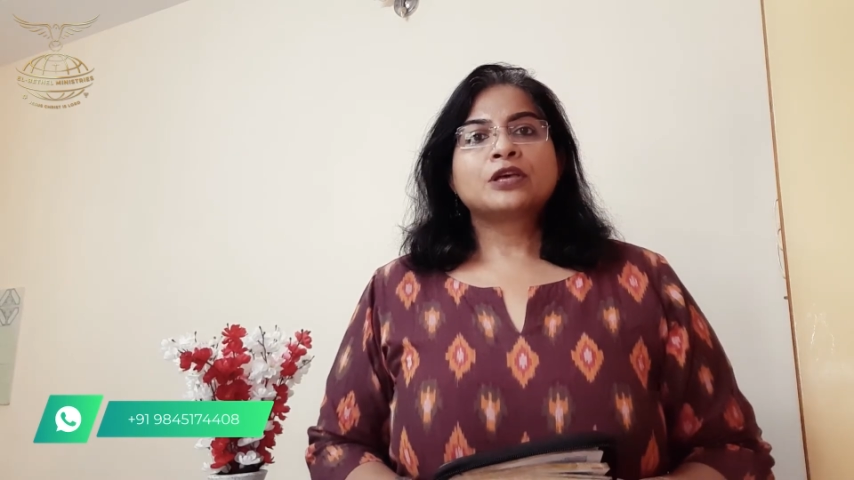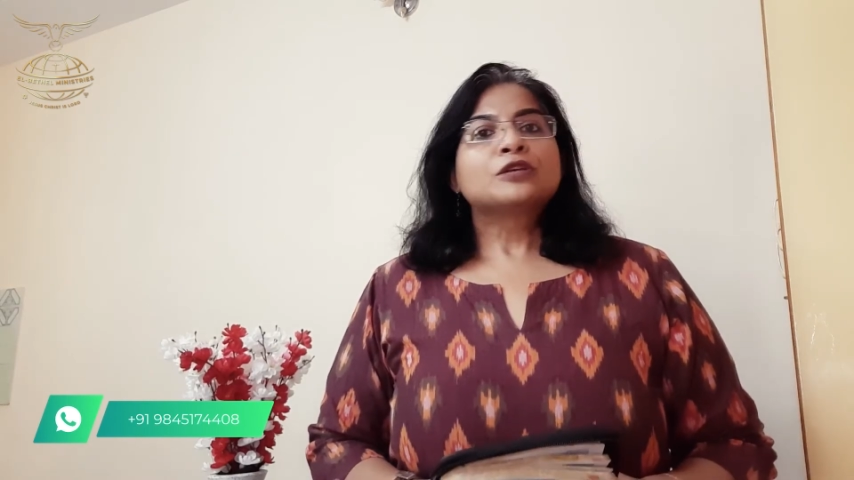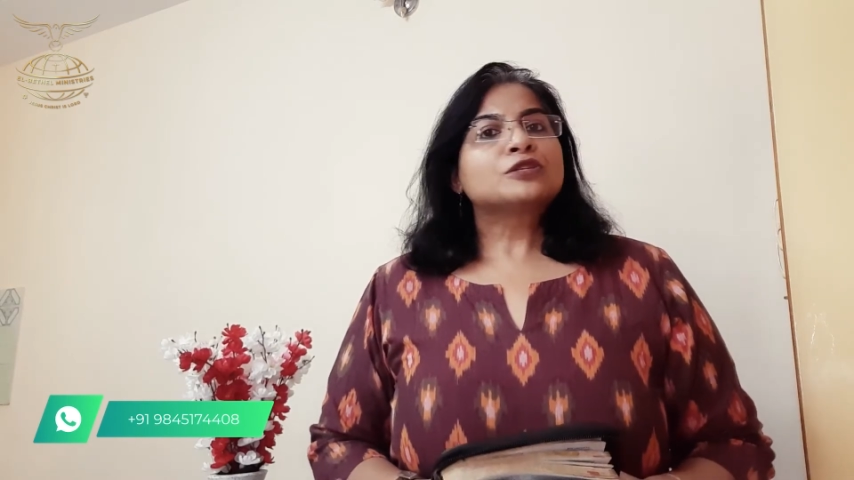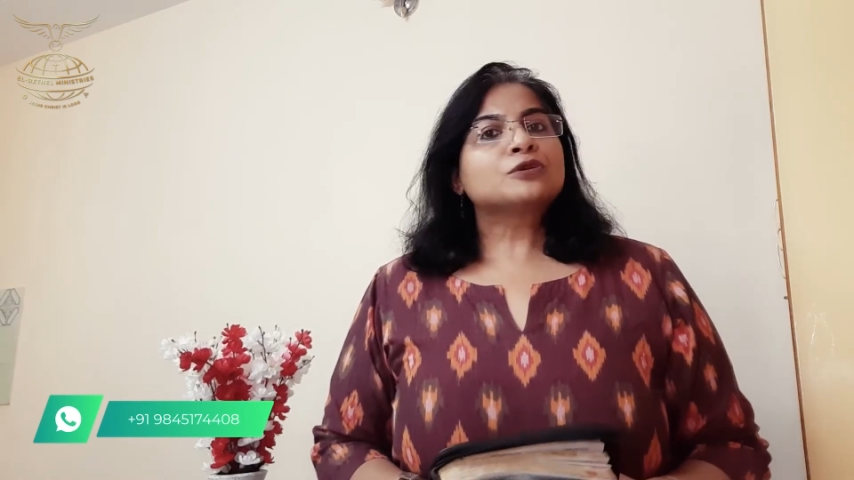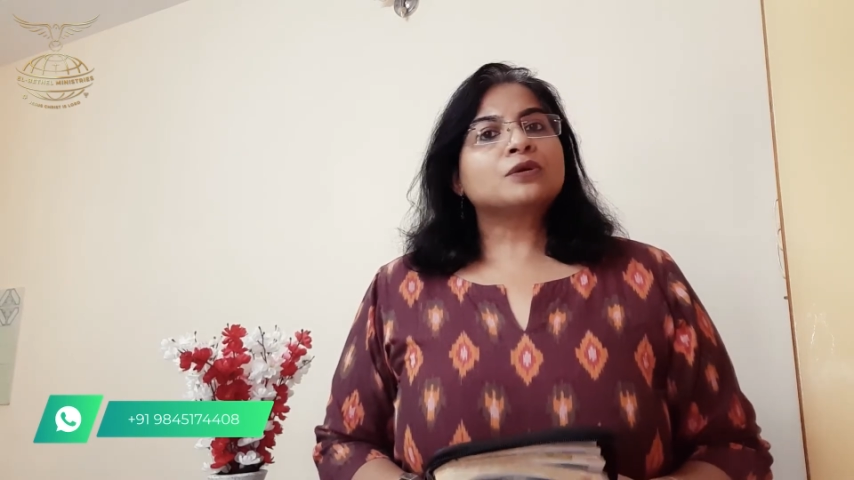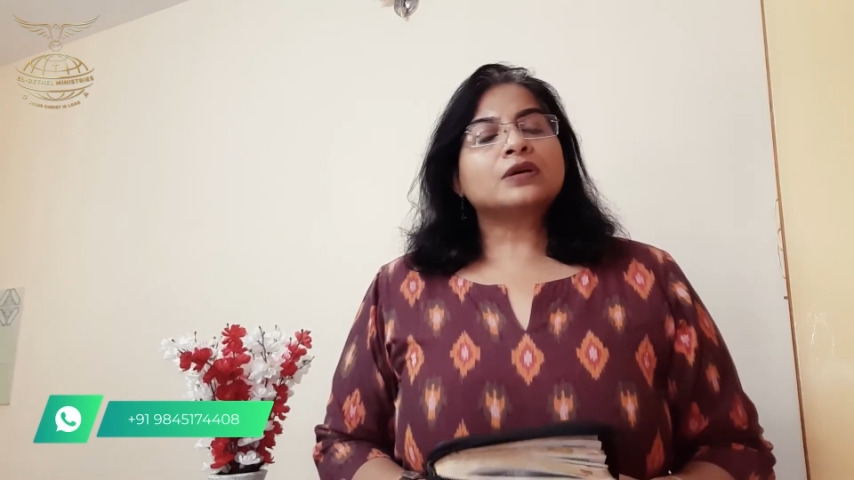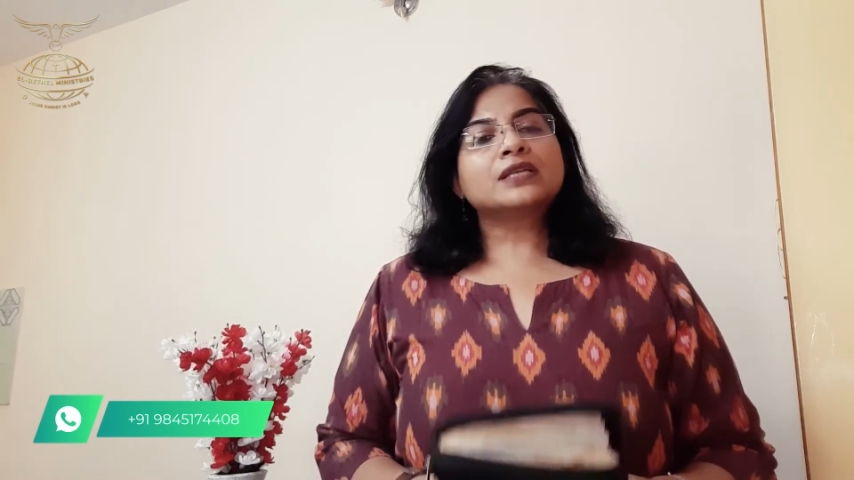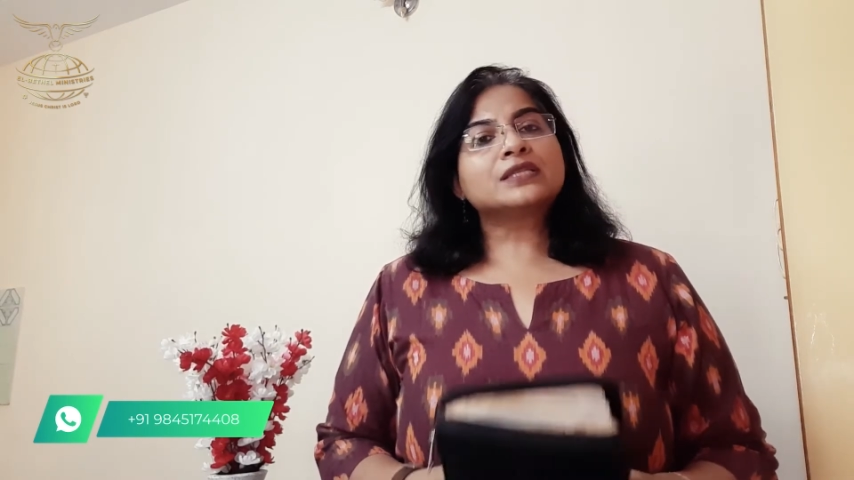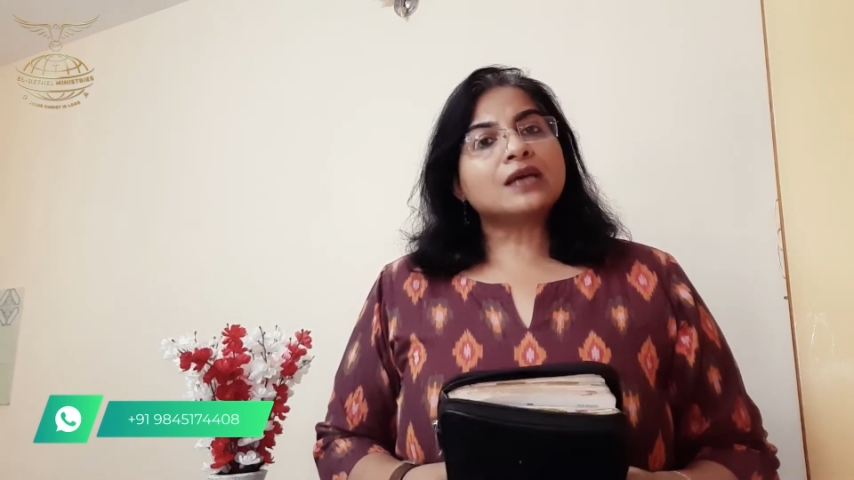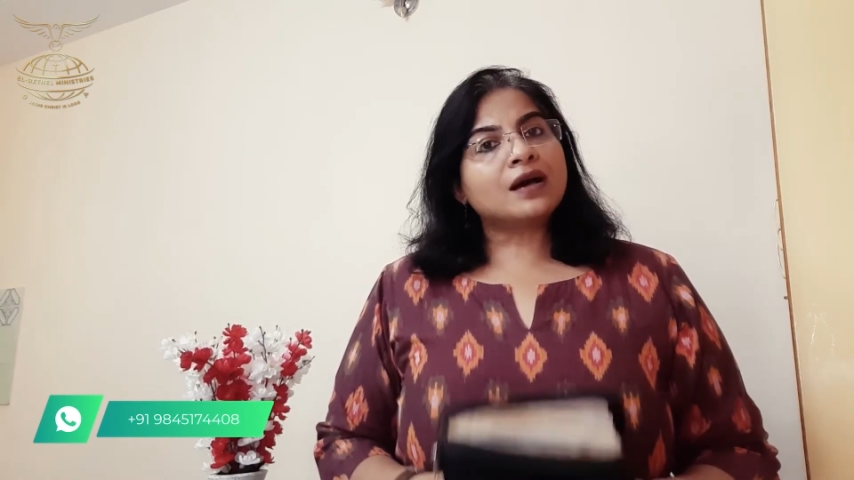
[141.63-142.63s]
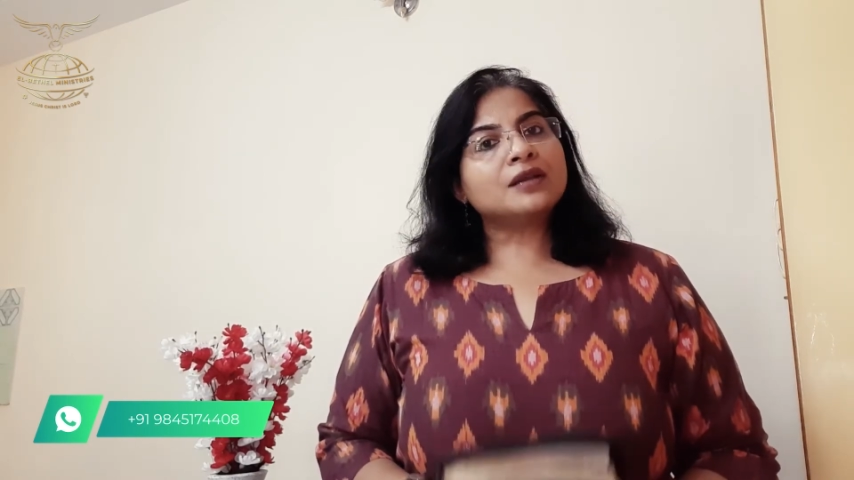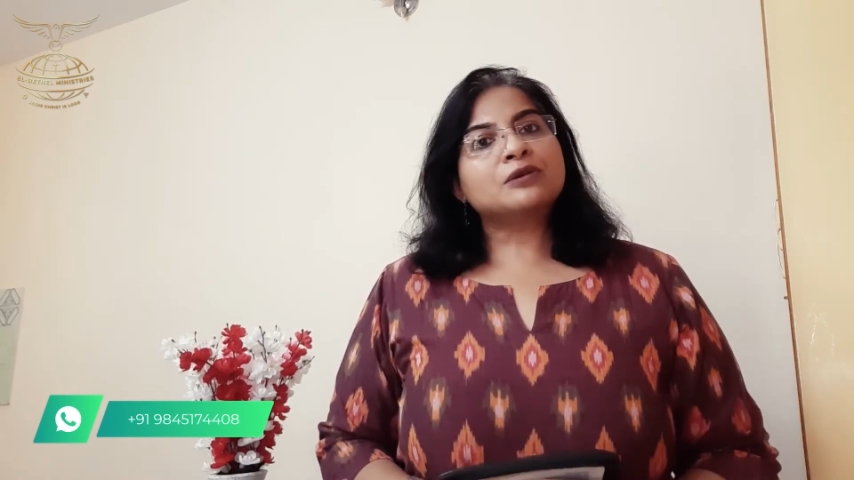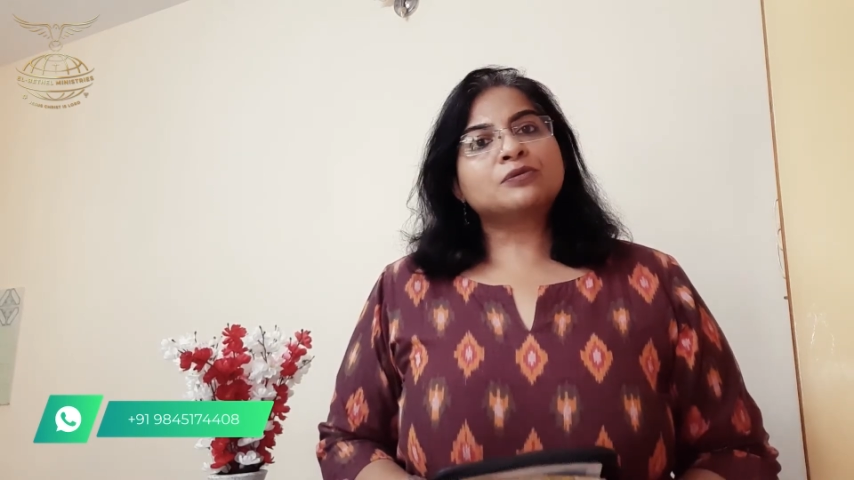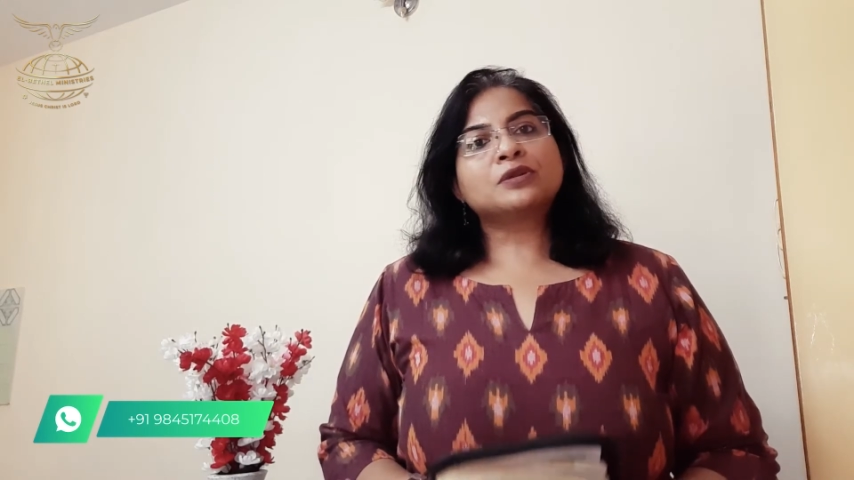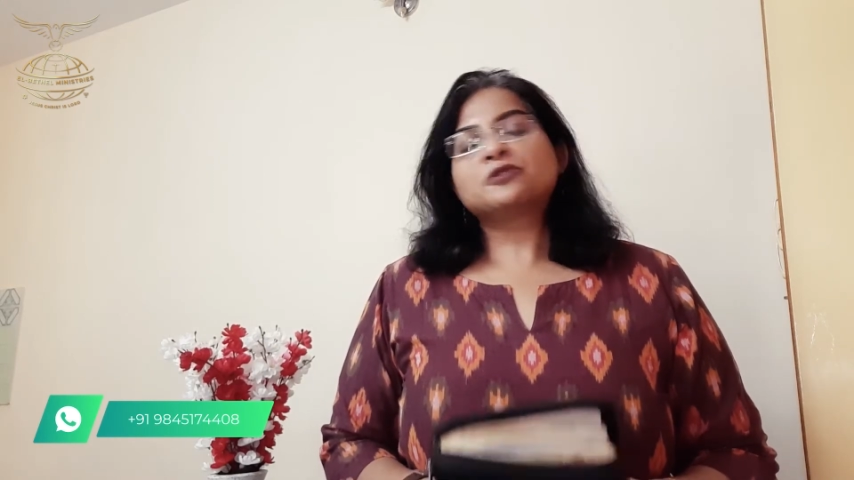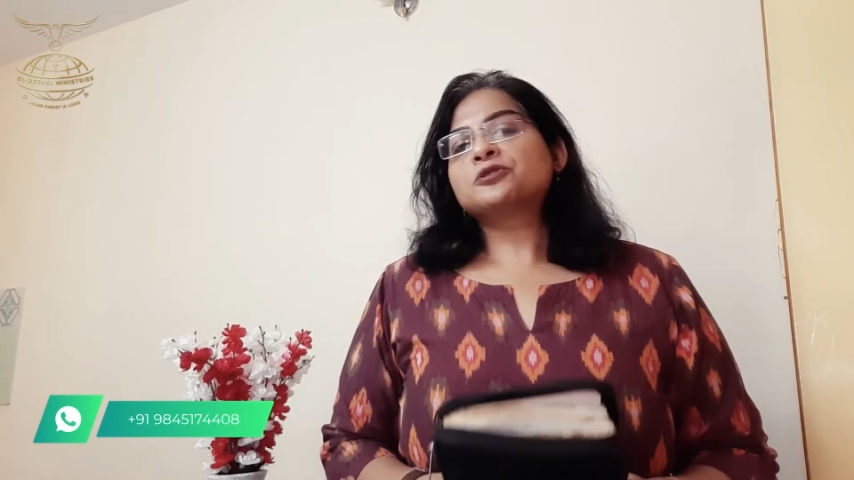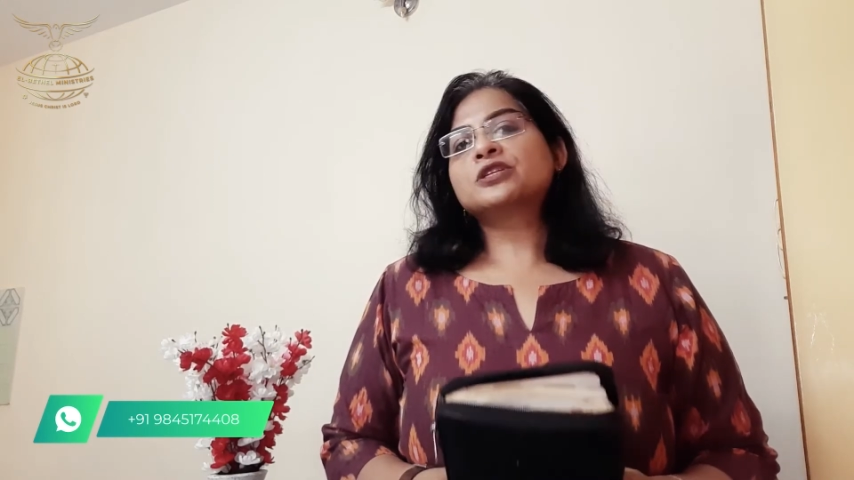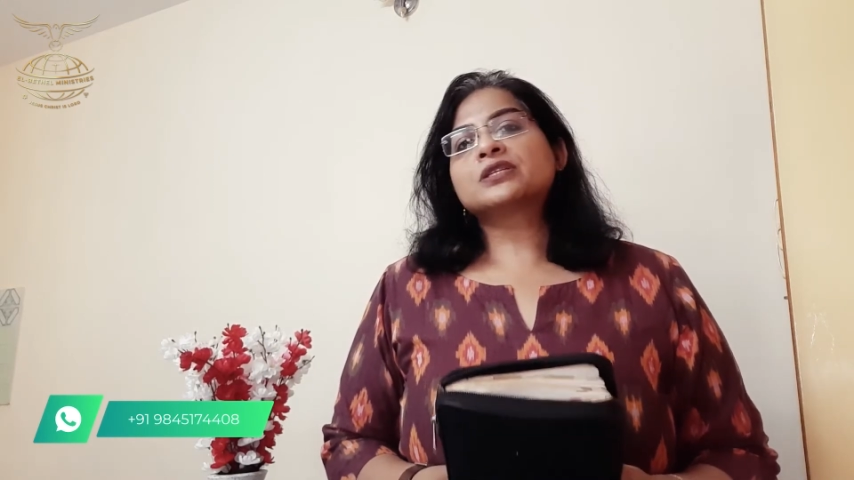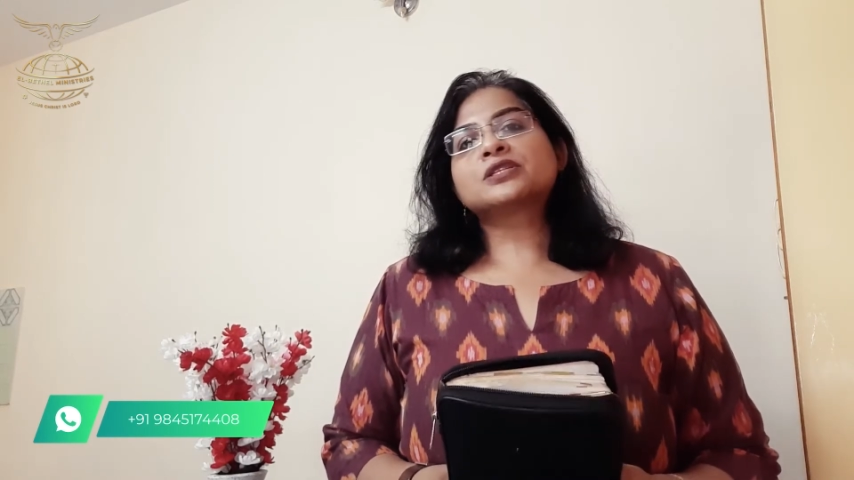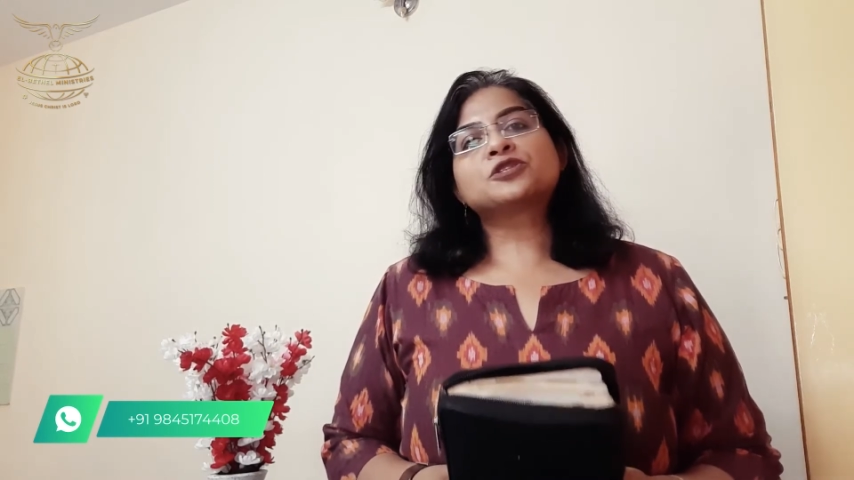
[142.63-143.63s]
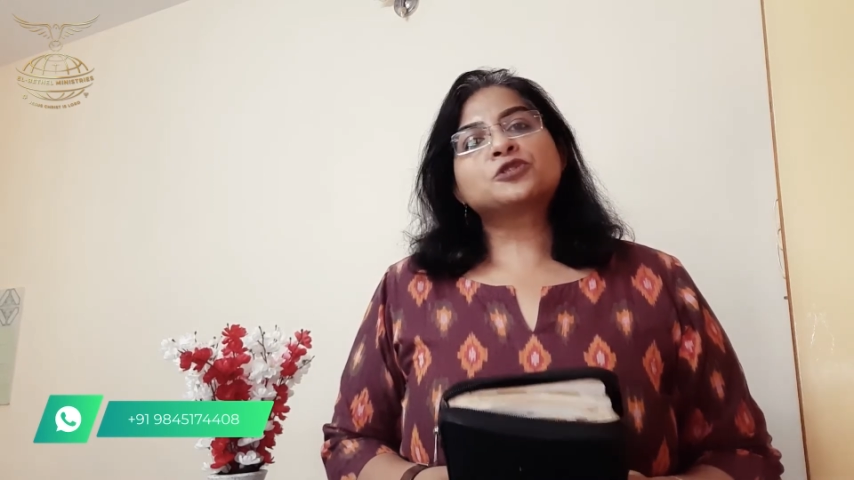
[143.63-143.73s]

So it's our duty to just